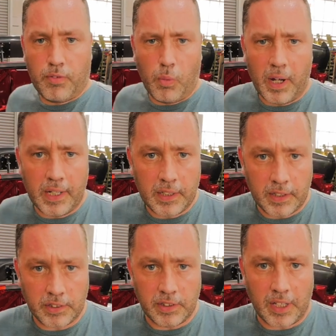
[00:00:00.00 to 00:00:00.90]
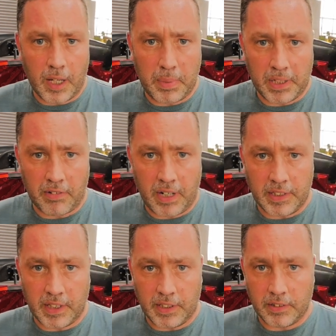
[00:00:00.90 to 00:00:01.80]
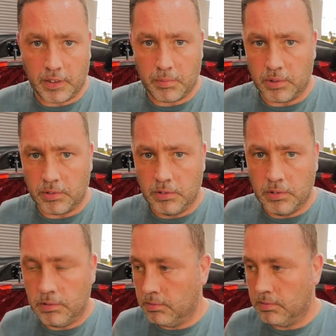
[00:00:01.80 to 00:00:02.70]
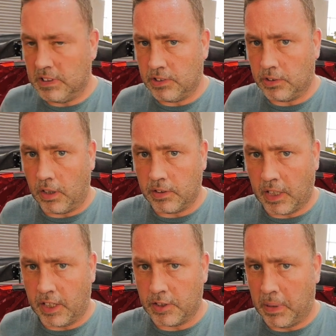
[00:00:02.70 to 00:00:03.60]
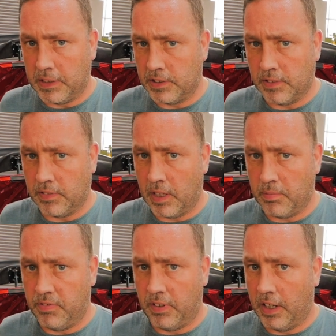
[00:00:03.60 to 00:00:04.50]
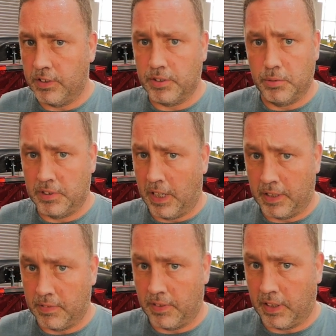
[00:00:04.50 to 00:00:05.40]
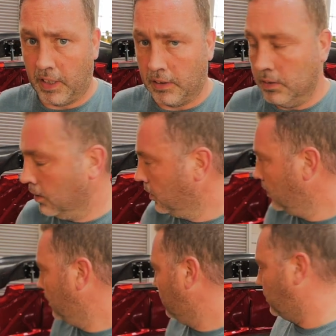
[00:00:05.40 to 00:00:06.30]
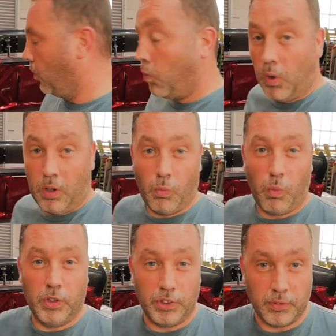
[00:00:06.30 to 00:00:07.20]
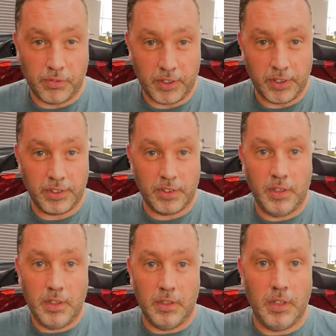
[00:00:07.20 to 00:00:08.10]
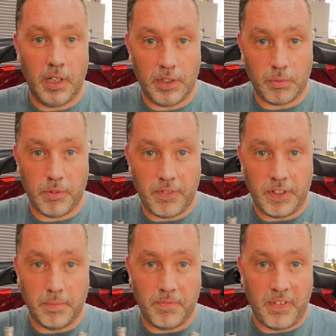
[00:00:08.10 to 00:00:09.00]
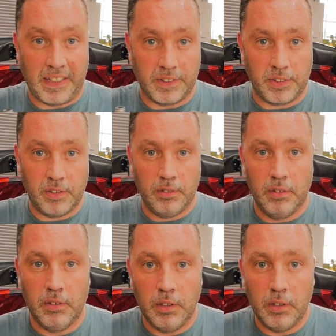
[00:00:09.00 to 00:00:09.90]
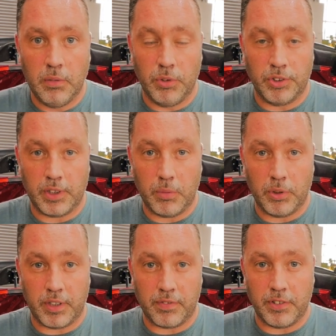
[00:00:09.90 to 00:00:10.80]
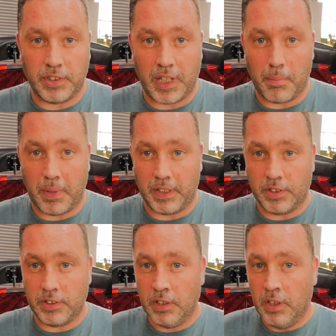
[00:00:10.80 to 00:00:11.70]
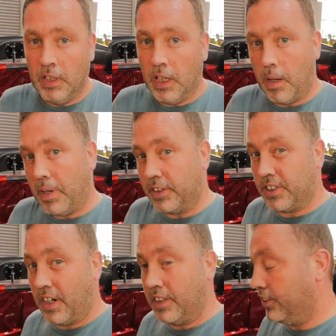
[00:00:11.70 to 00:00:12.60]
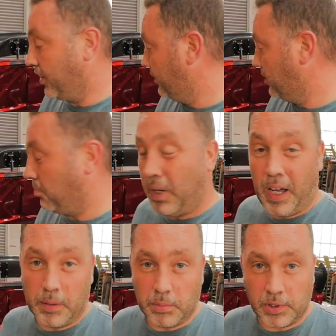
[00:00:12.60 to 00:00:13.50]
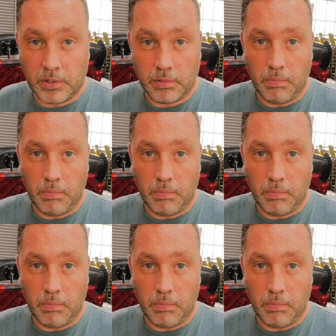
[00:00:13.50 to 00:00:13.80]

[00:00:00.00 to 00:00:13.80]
other way is to get a bigger radiator, but it's starting to get expensive and I'm far too tight for that. So what we'll do first is we'll fit some fans. We'll see what difference that makes. I might try and change the pipes.